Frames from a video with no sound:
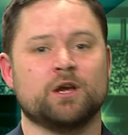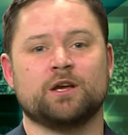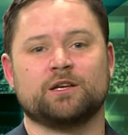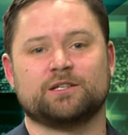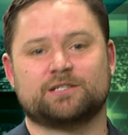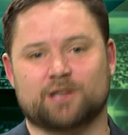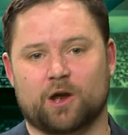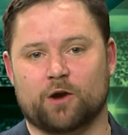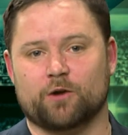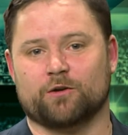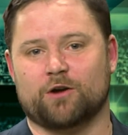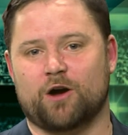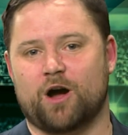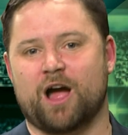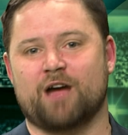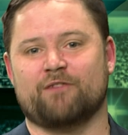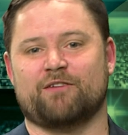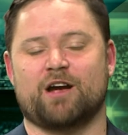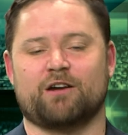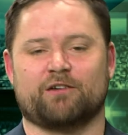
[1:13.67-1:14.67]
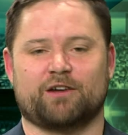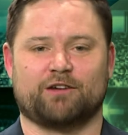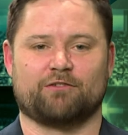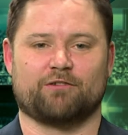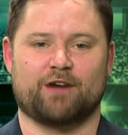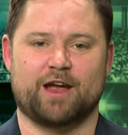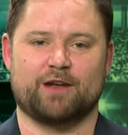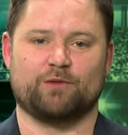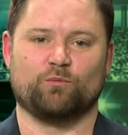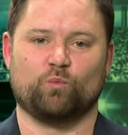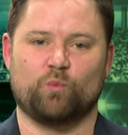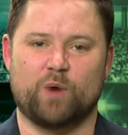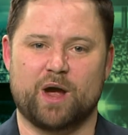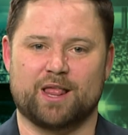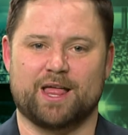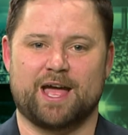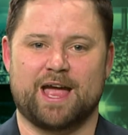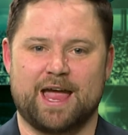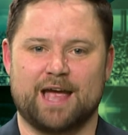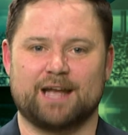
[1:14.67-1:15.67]
So I have Harry Grant
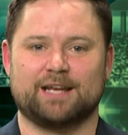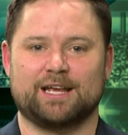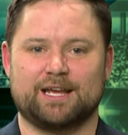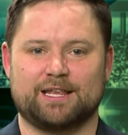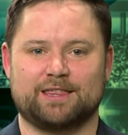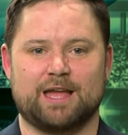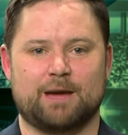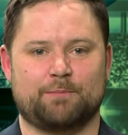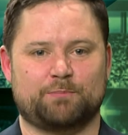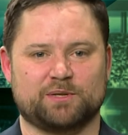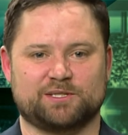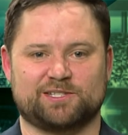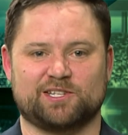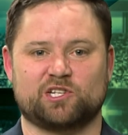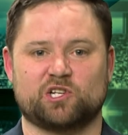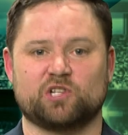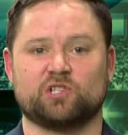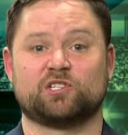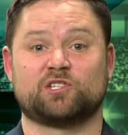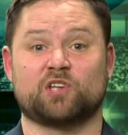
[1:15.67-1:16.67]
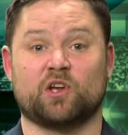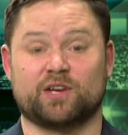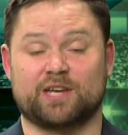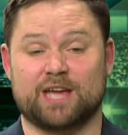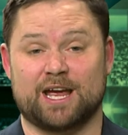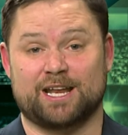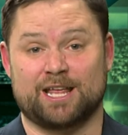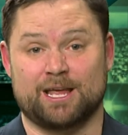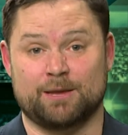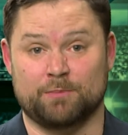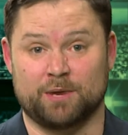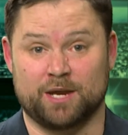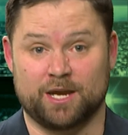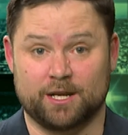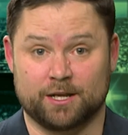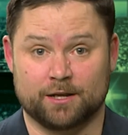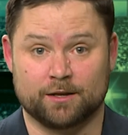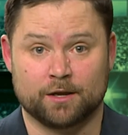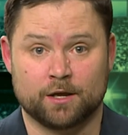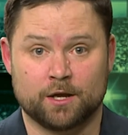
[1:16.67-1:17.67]
well ahead in that position, so get him
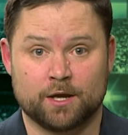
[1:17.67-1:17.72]
in.